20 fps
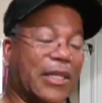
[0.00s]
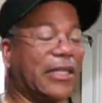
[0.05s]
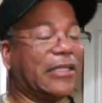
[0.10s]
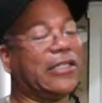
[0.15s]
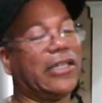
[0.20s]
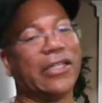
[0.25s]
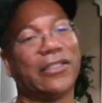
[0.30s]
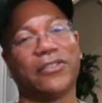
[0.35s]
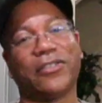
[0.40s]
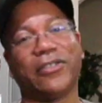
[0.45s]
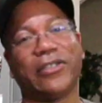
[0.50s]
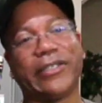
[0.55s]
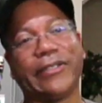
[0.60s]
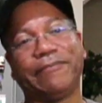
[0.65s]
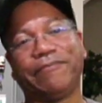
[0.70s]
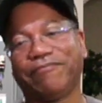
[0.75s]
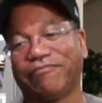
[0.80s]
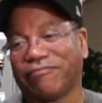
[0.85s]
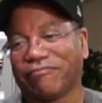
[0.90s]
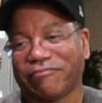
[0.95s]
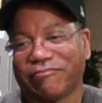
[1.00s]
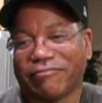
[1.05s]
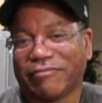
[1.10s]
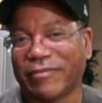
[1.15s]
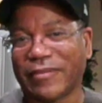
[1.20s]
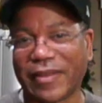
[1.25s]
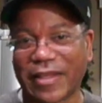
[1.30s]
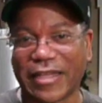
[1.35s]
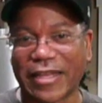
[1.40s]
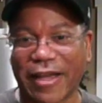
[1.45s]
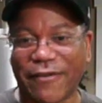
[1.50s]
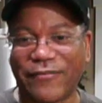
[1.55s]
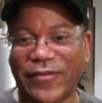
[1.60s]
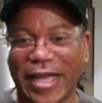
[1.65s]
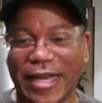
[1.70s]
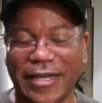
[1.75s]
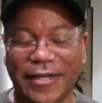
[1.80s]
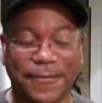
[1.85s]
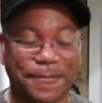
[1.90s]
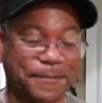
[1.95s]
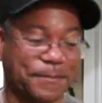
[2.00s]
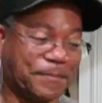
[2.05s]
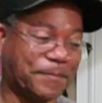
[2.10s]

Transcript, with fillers: Tastes good, not fattening.